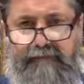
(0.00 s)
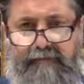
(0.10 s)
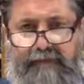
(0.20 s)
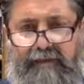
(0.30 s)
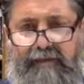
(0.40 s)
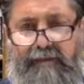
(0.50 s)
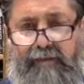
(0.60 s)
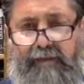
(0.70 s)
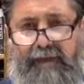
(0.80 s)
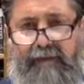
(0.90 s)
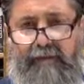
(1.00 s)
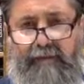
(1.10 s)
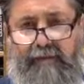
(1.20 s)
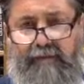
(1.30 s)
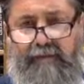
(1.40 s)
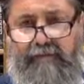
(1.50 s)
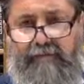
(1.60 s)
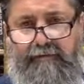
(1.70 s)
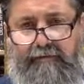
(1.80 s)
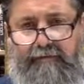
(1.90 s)
But the wicked people,
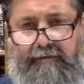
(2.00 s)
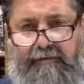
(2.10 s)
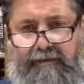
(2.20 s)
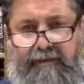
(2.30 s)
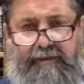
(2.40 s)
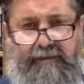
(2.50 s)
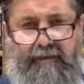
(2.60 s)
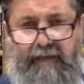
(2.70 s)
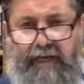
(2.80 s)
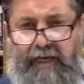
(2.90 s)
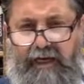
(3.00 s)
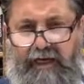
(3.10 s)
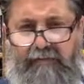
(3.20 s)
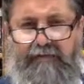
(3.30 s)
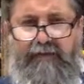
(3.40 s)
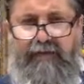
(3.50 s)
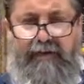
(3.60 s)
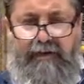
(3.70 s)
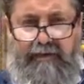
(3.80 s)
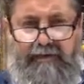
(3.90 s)
they see a lot of
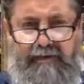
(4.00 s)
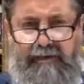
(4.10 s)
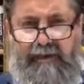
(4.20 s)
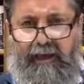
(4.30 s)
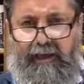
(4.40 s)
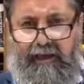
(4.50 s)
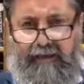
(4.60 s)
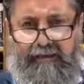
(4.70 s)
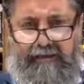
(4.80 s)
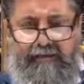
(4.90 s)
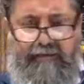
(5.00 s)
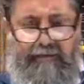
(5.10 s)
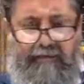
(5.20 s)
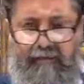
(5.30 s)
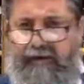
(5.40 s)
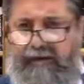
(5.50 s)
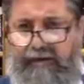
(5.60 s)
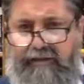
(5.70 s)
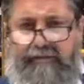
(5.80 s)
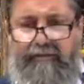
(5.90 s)
darkness and chaos and all
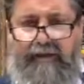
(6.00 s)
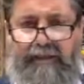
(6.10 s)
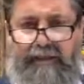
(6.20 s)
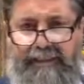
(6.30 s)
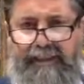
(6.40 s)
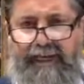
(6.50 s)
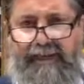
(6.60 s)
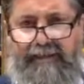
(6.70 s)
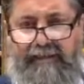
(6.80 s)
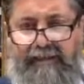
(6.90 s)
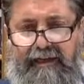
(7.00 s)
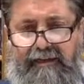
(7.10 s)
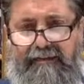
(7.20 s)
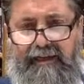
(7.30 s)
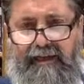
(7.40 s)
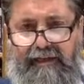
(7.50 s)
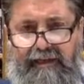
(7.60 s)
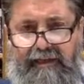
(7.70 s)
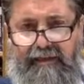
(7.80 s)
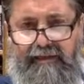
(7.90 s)
kinds of sight that Chazva
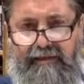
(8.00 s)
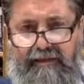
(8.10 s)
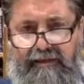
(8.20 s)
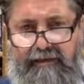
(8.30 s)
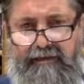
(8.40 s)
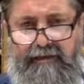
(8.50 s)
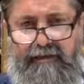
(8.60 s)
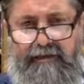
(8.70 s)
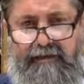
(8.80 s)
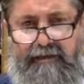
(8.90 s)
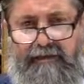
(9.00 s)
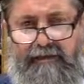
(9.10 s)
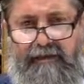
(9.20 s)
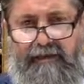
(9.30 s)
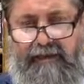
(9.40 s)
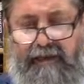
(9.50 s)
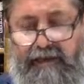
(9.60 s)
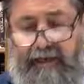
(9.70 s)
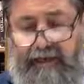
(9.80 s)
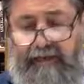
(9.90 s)
Khalila. It's here,
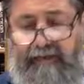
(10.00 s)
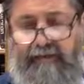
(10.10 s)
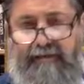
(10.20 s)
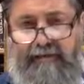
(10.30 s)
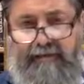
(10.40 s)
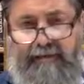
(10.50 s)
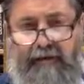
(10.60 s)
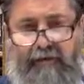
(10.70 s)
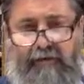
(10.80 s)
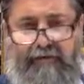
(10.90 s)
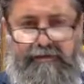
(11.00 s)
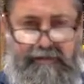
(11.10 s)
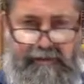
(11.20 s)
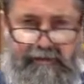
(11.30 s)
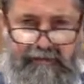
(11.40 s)
Khana alludes to that.